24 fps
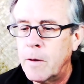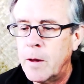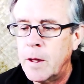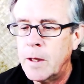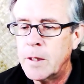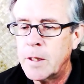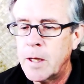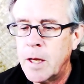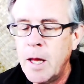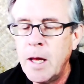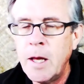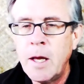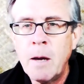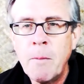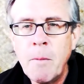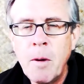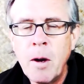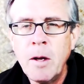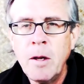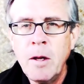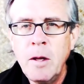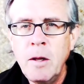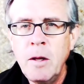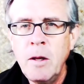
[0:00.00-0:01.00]
they say hey
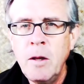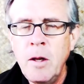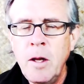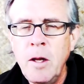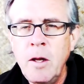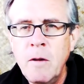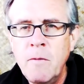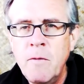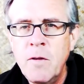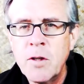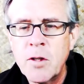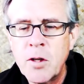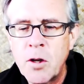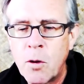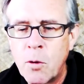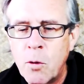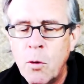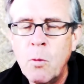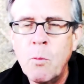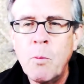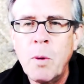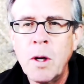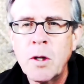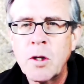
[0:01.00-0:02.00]
come on you, you, need to visit a
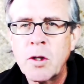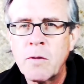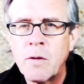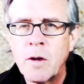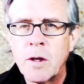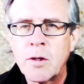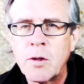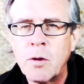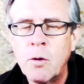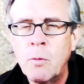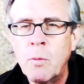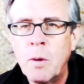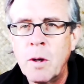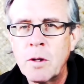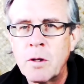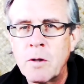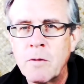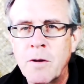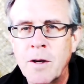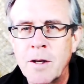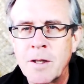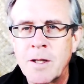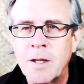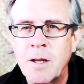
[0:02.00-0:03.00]
whole bunch of us a whole
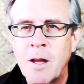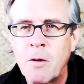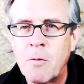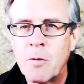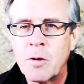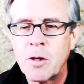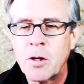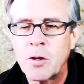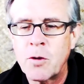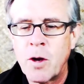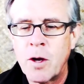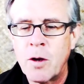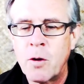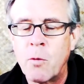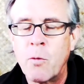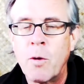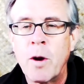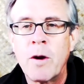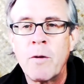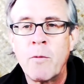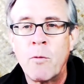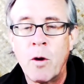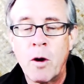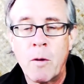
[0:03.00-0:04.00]
bunch of us in other words they're trying to
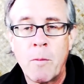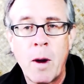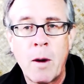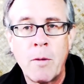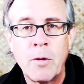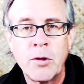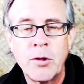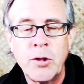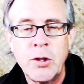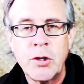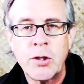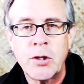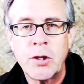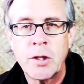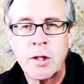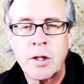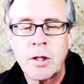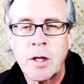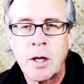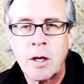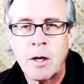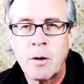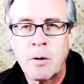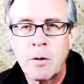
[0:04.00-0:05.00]
wear to wear my
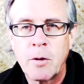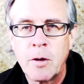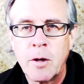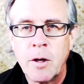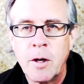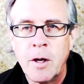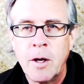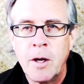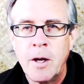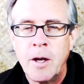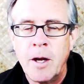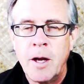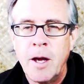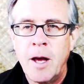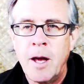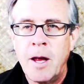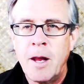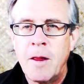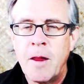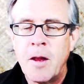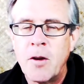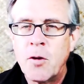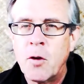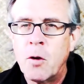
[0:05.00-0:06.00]
resistance down
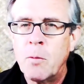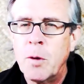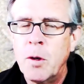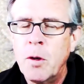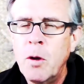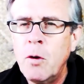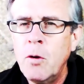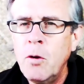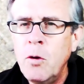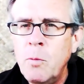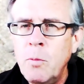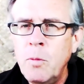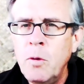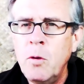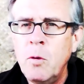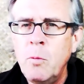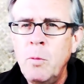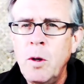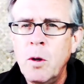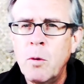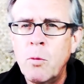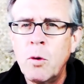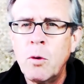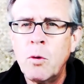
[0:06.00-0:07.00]
and they told me, no, you,
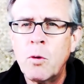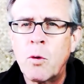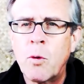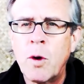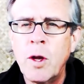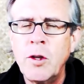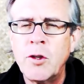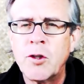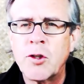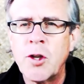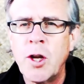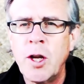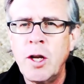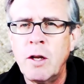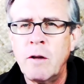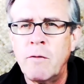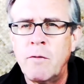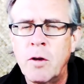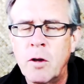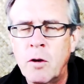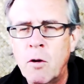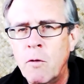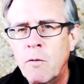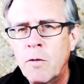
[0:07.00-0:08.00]
you'll be a real great saint
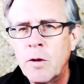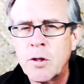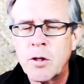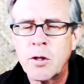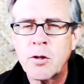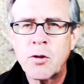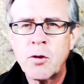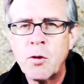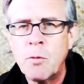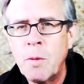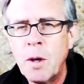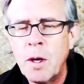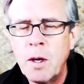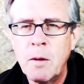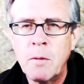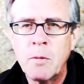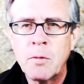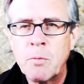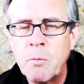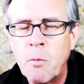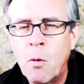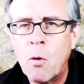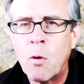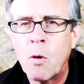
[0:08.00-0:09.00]
if you go visit so
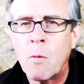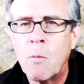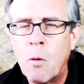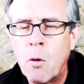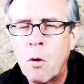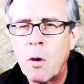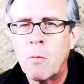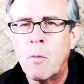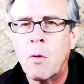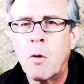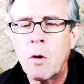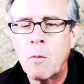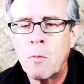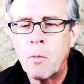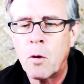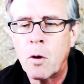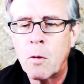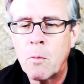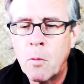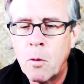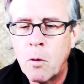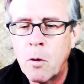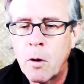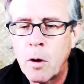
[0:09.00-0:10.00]
many more and more and more and
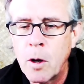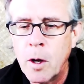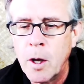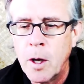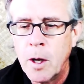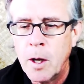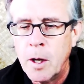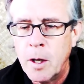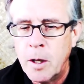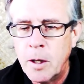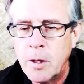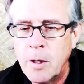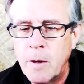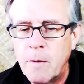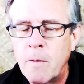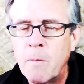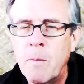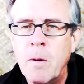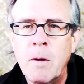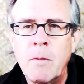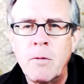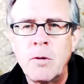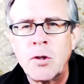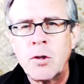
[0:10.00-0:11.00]
more and more.
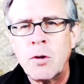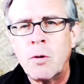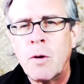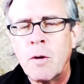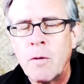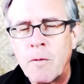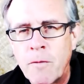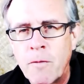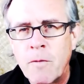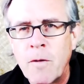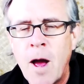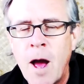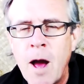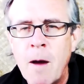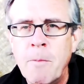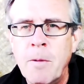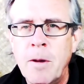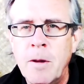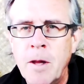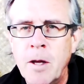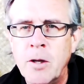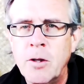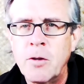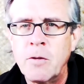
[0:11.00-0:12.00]
Everybody was still
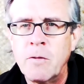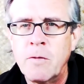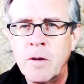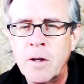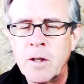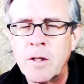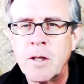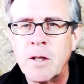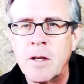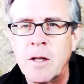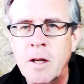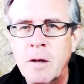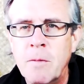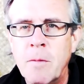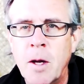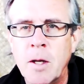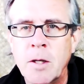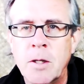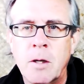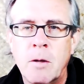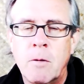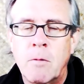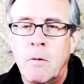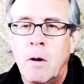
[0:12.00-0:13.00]
happy that you visited.
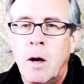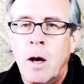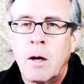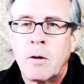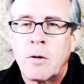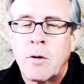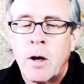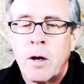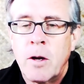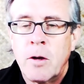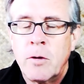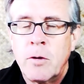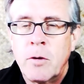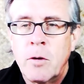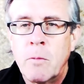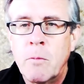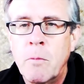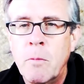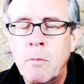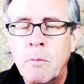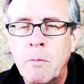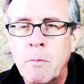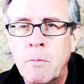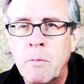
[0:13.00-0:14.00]
I said, well, I try to do
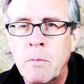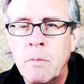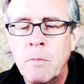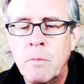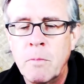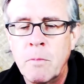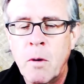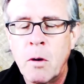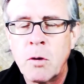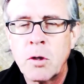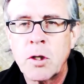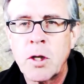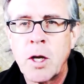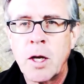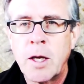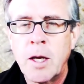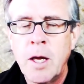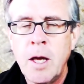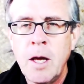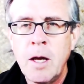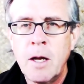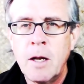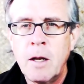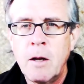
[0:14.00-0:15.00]
the most I
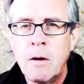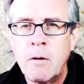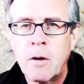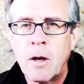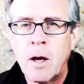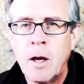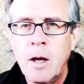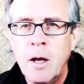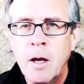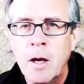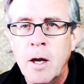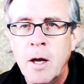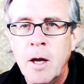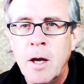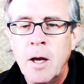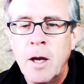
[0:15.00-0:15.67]
can, okay?